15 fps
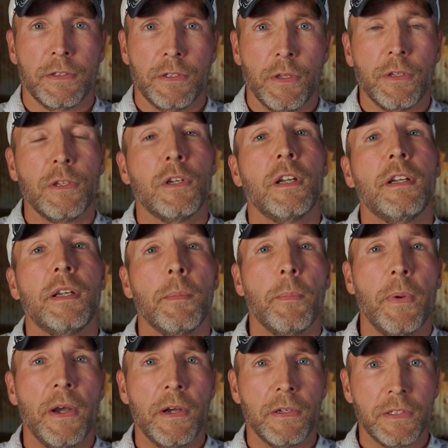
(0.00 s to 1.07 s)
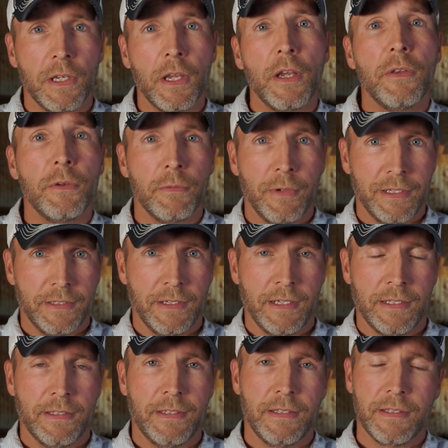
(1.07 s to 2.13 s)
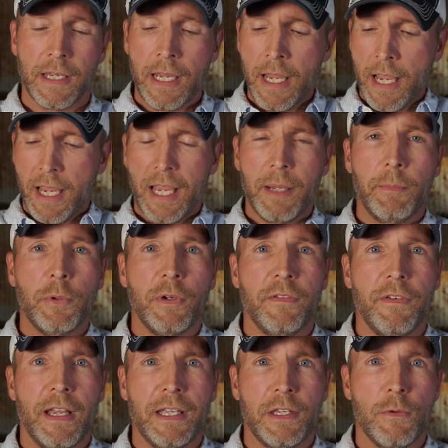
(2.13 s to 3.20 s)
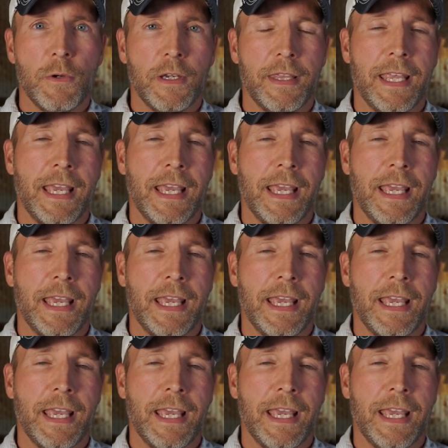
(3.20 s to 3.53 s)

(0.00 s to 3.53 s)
so that you could compare it to other residences and put a value on